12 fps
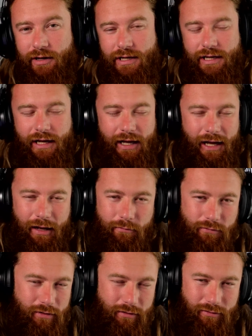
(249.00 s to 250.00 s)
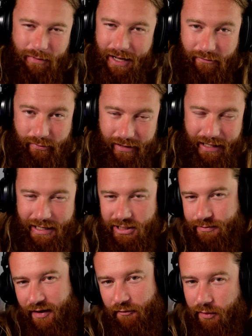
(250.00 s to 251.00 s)
You may have a bit less, you
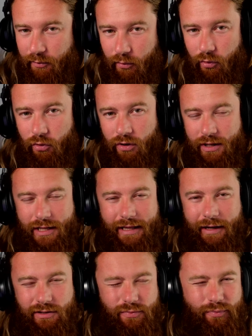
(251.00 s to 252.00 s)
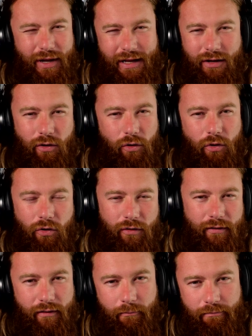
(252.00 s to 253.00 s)
may have a bit more. That will depend
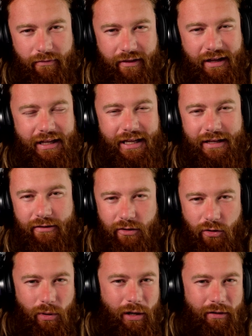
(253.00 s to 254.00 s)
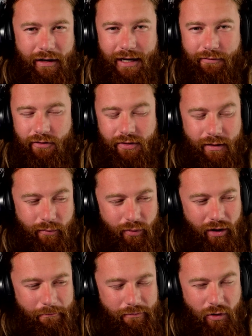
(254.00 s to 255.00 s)
on the gear that you're wearing and everything.
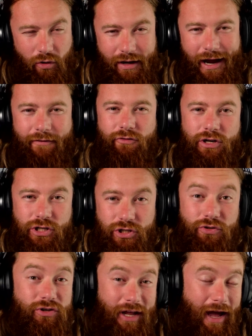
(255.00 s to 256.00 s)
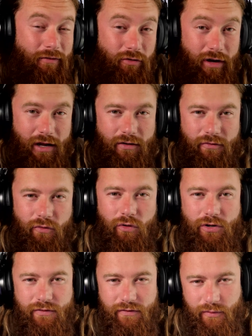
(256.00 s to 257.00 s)
But on average, you should have around
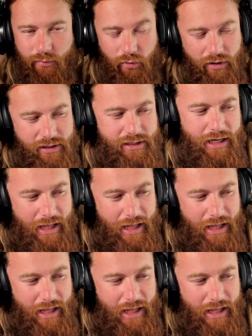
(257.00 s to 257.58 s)
450 points.